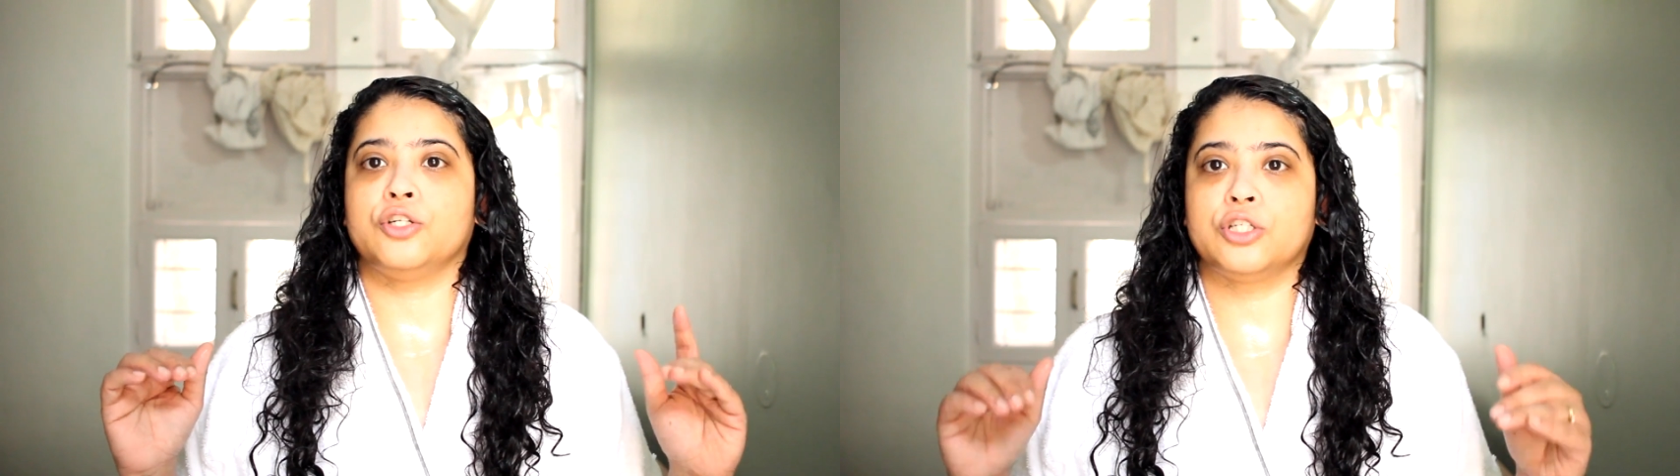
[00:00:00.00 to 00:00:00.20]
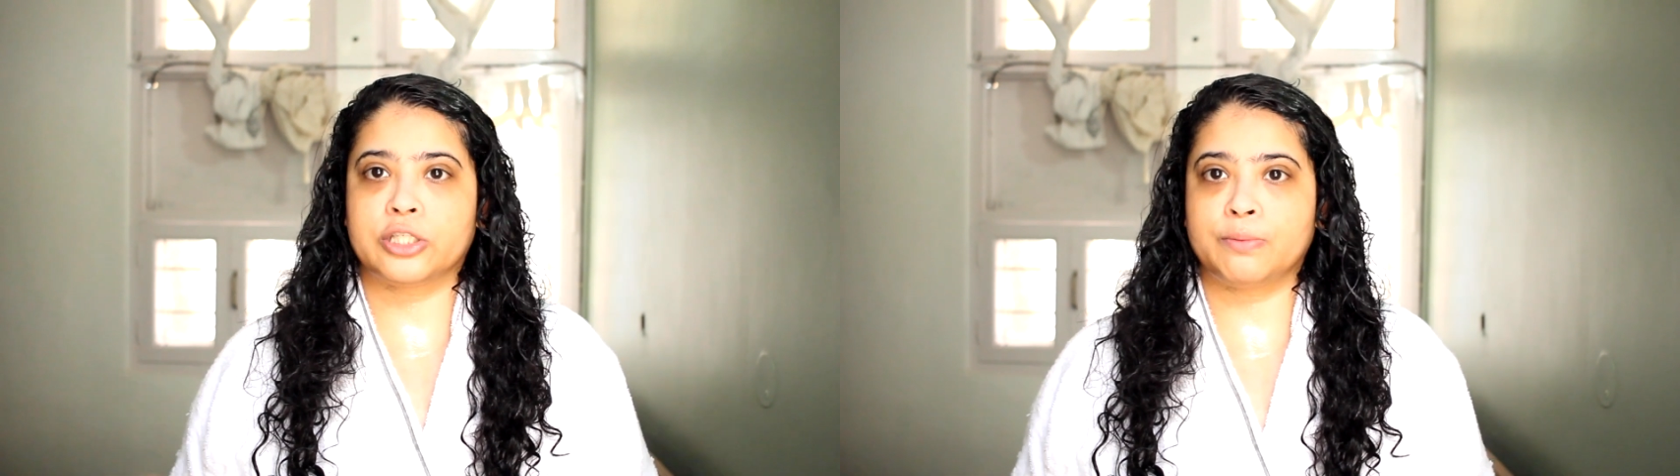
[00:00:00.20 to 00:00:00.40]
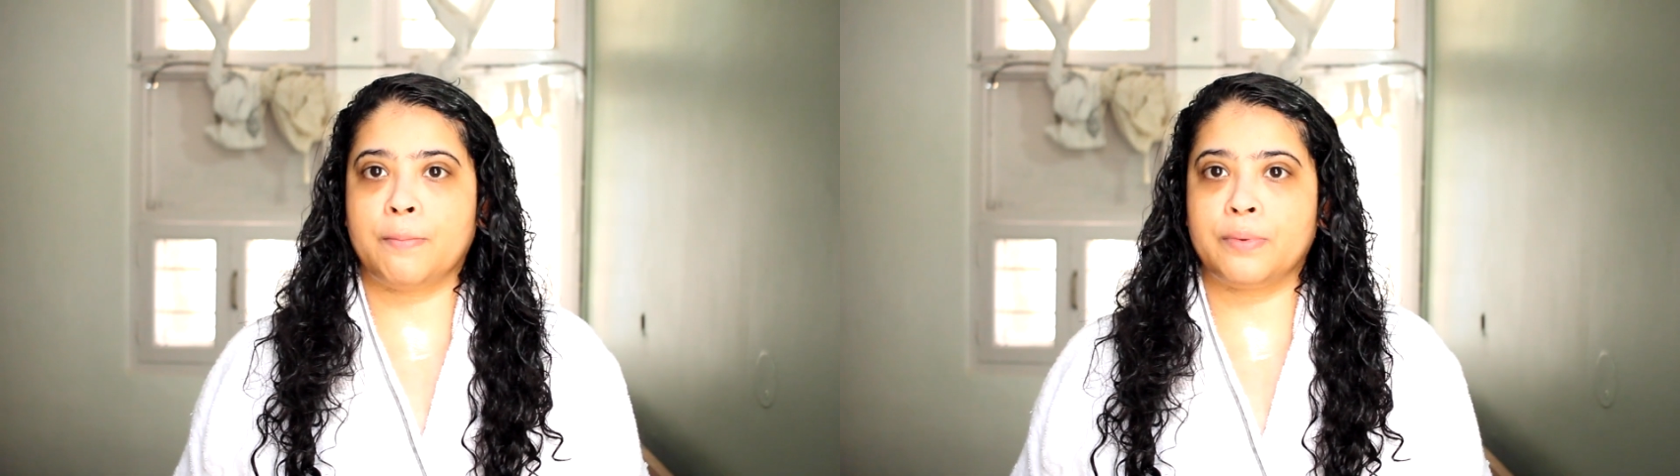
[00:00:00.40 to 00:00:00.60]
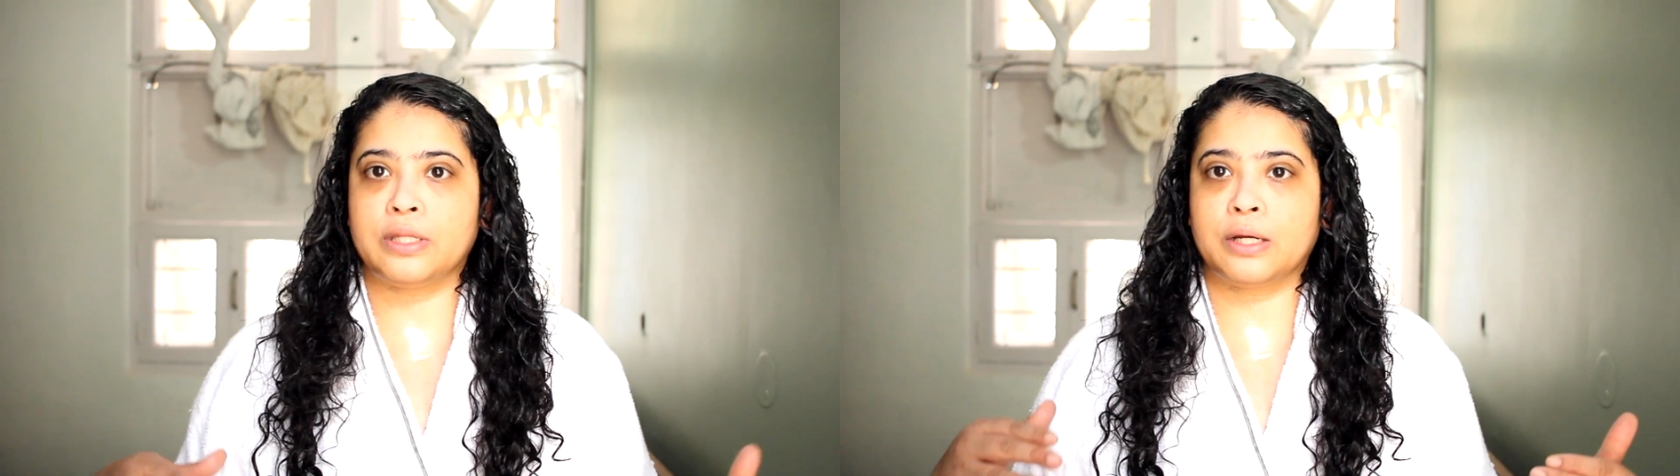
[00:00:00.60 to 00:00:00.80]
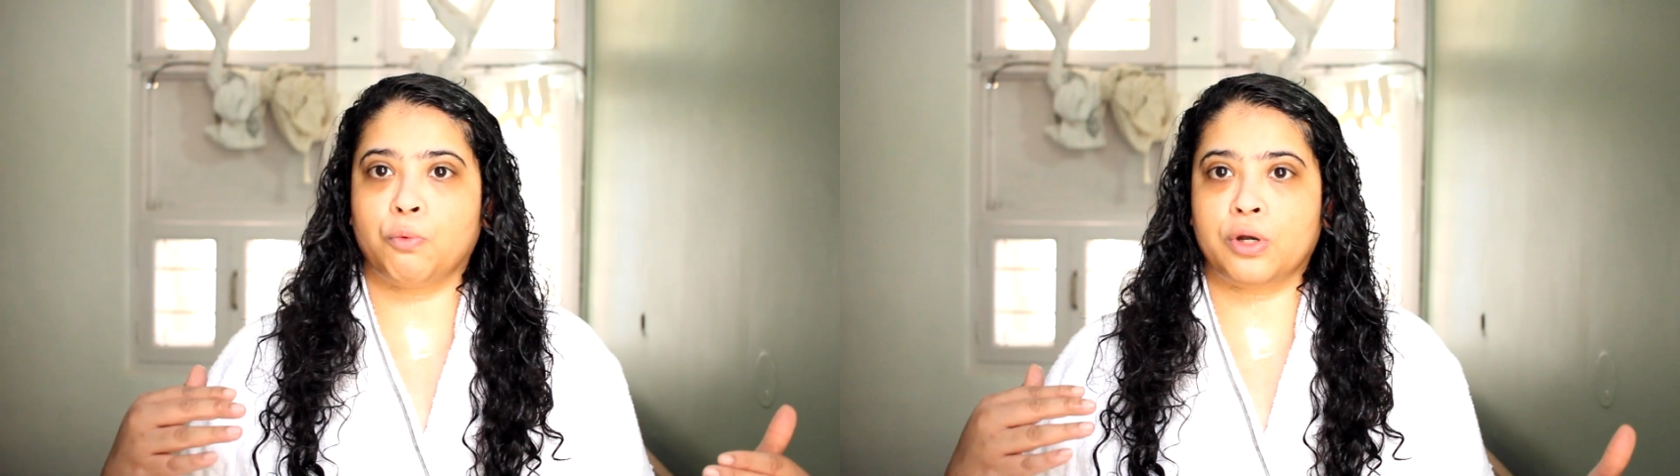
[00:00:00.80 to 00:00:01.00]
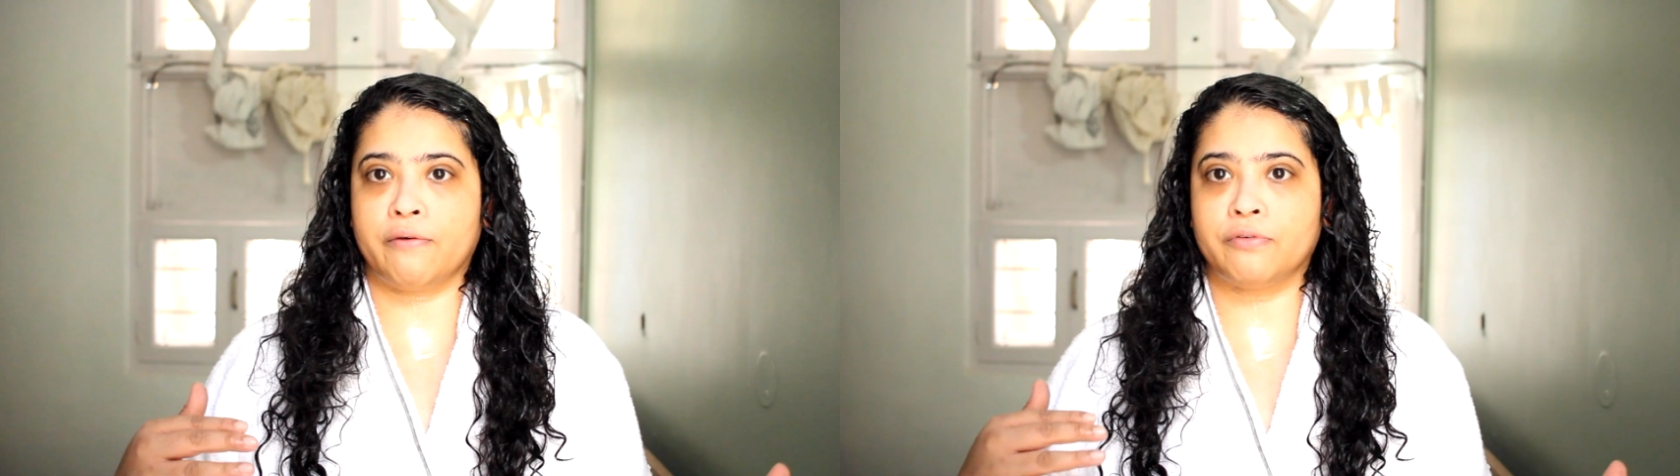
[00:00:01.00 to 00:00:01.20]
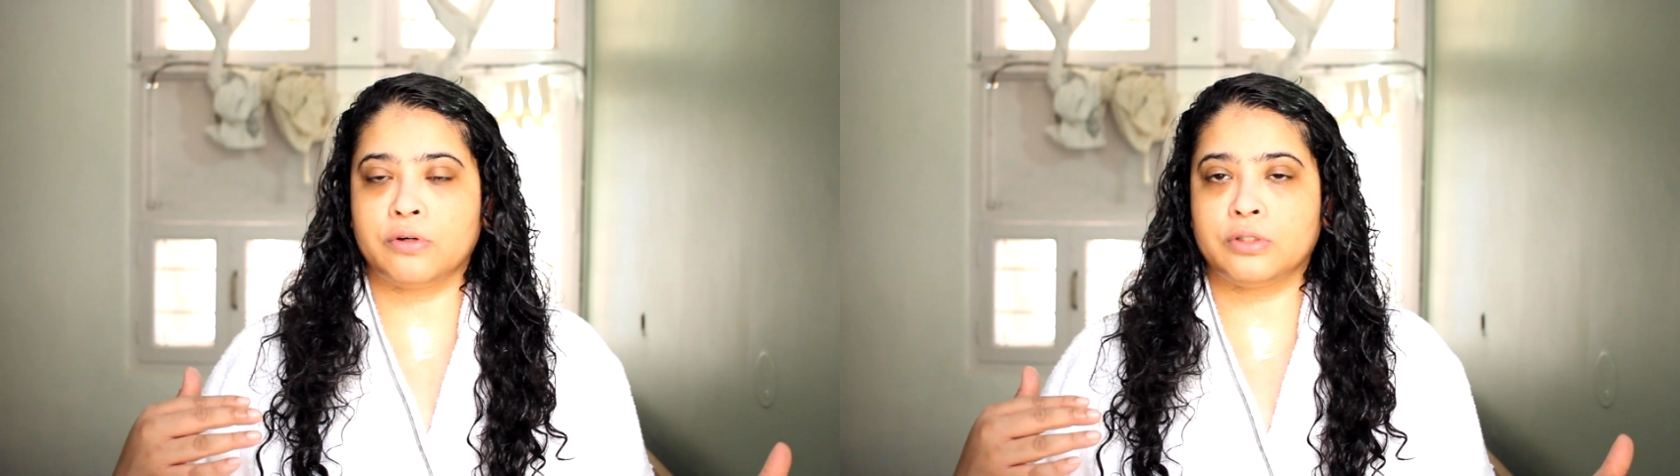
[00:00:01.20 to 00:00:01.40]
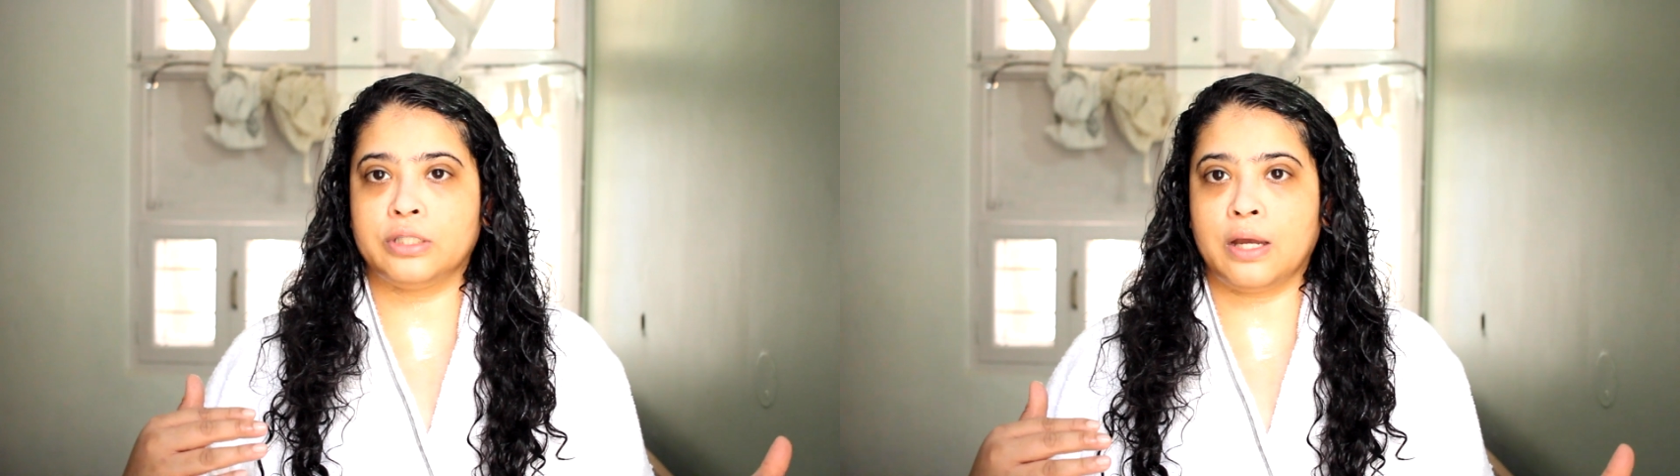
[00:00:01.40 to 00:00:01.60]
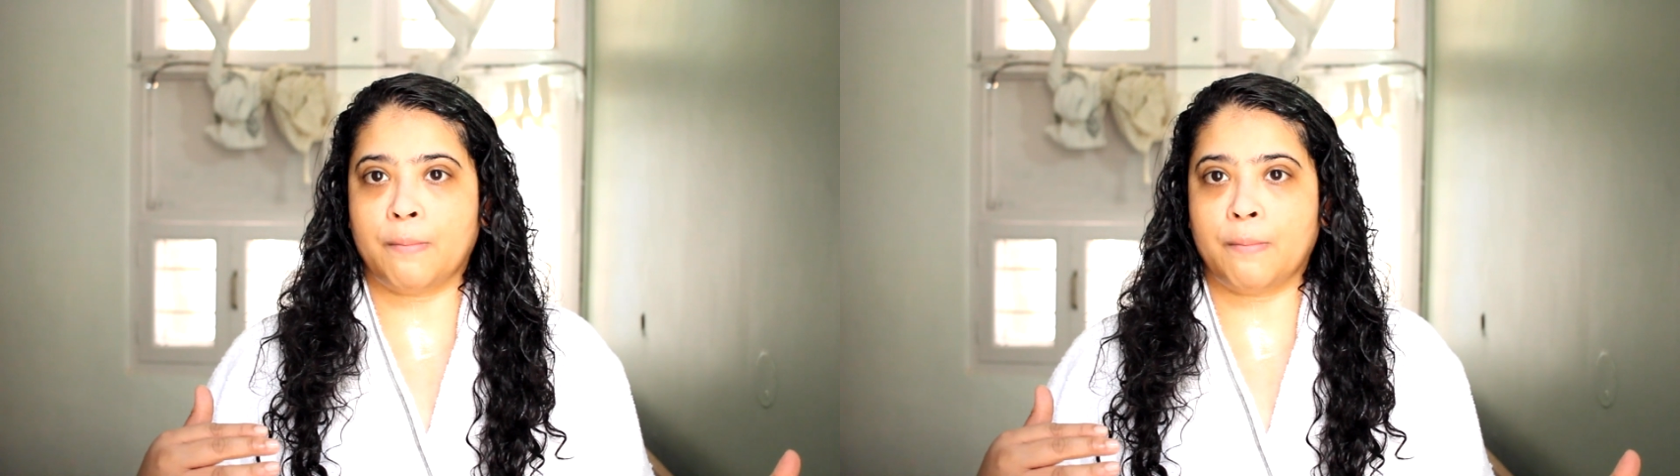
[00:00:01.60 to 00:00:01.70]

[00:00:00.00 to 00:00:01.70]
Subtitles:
Just remember that whatever the